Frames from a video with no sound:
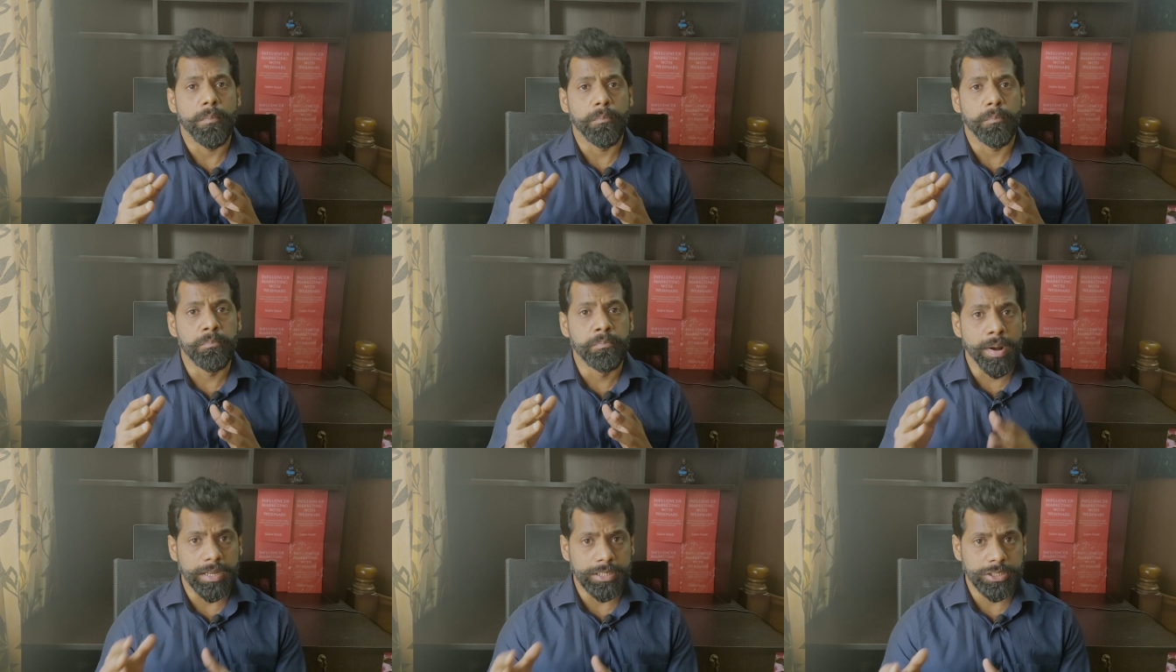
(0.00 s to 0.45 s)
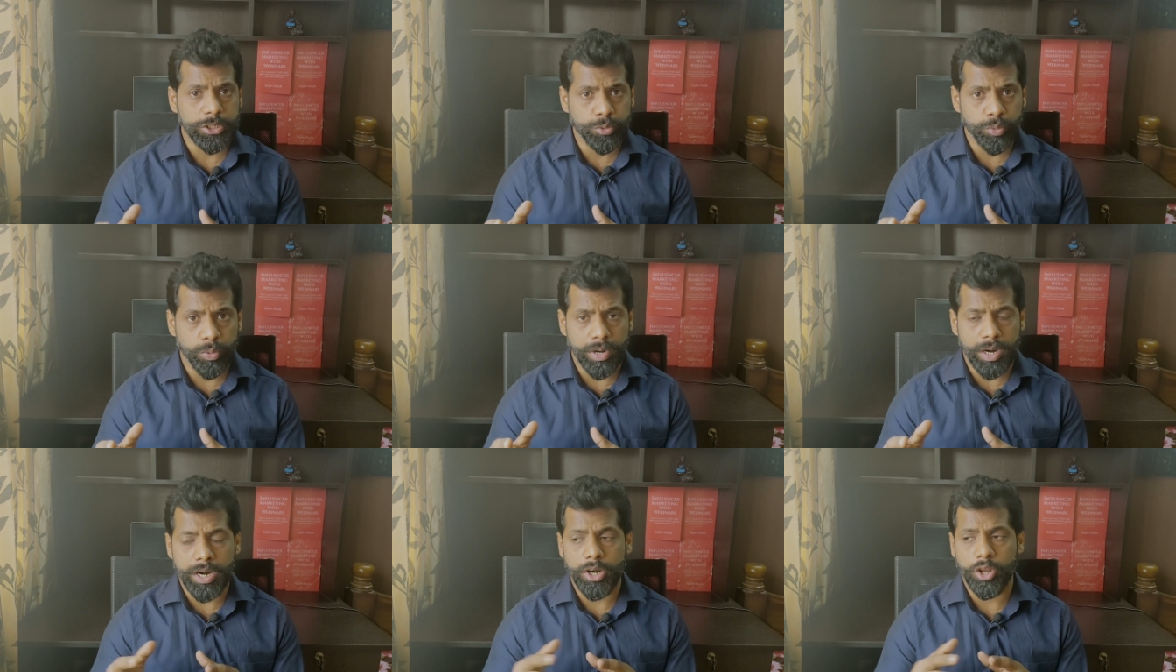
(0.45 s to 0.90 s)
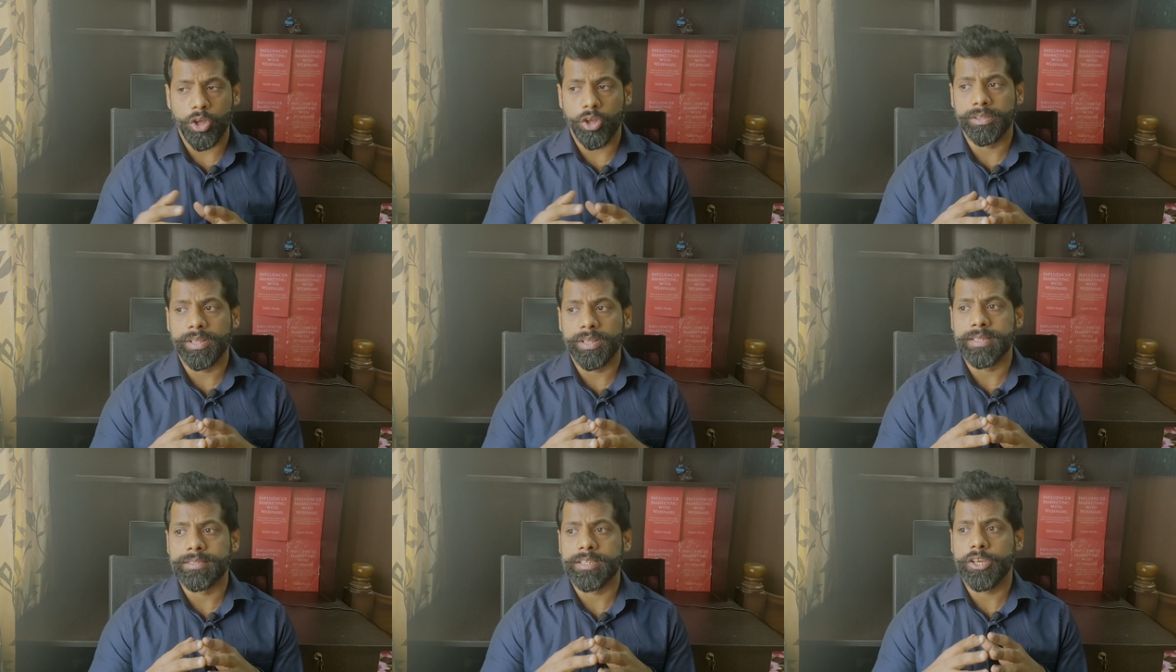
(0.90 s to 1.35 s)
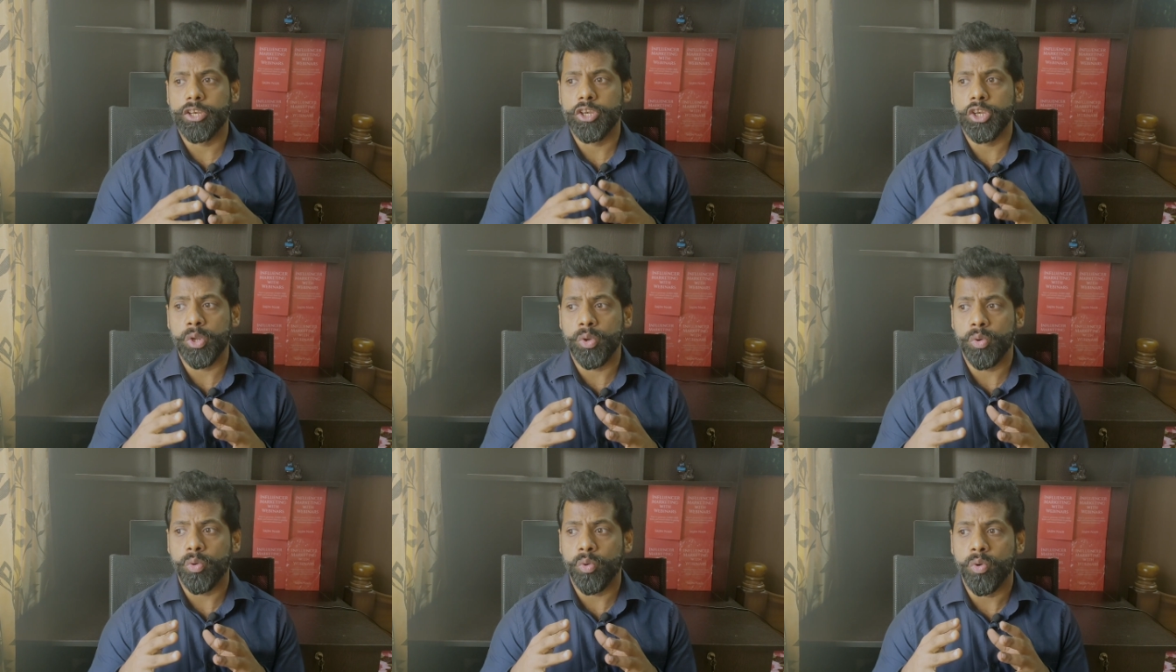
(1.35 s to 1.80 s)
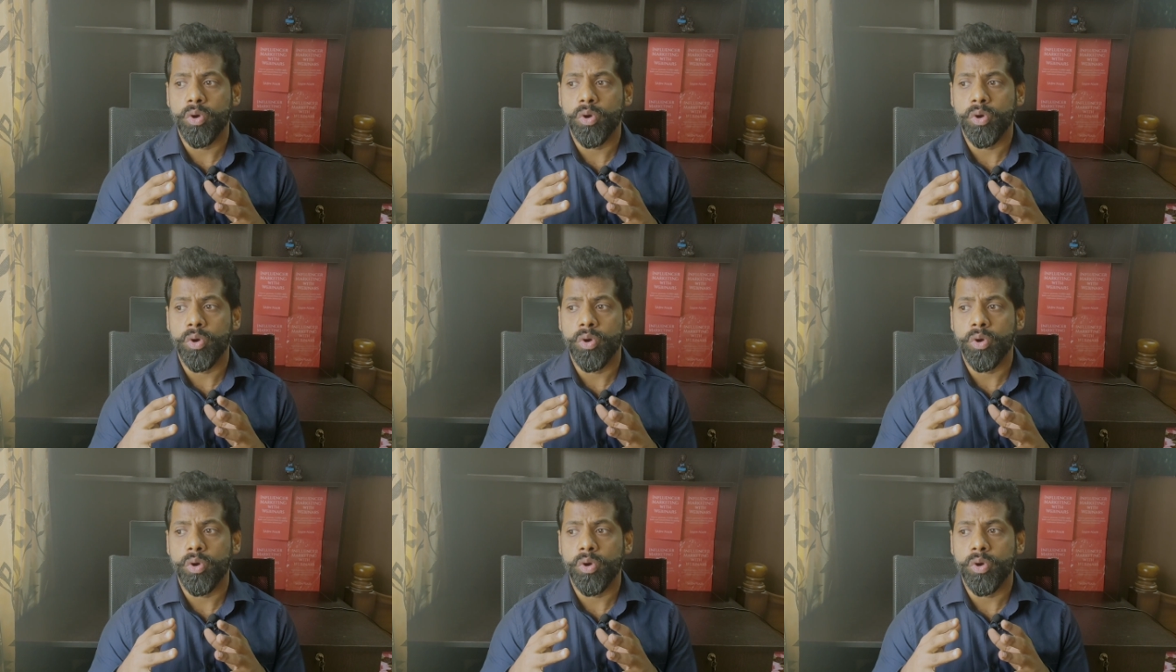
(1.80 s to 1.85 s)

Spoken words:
buzzword, or there is a new